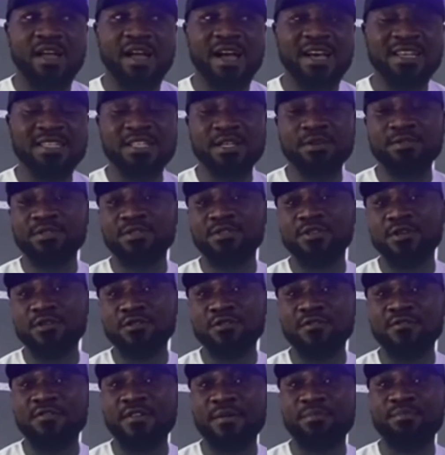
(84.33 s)
as a result
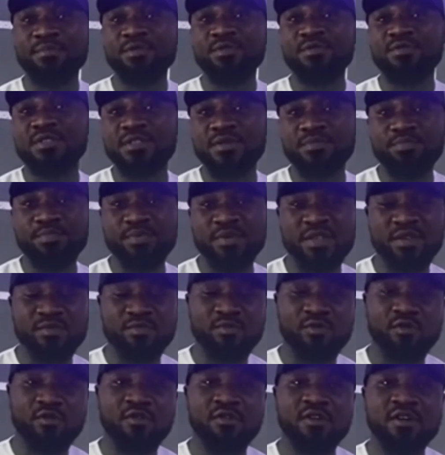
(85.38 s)
of abusing
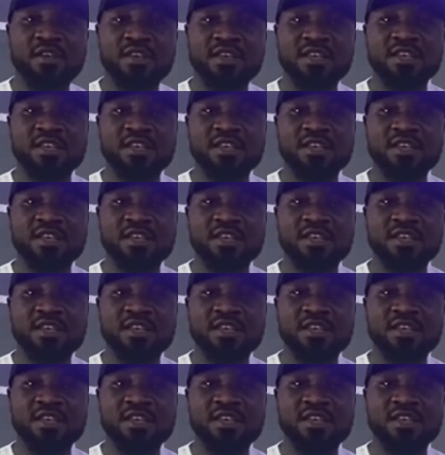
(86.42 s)
PMO,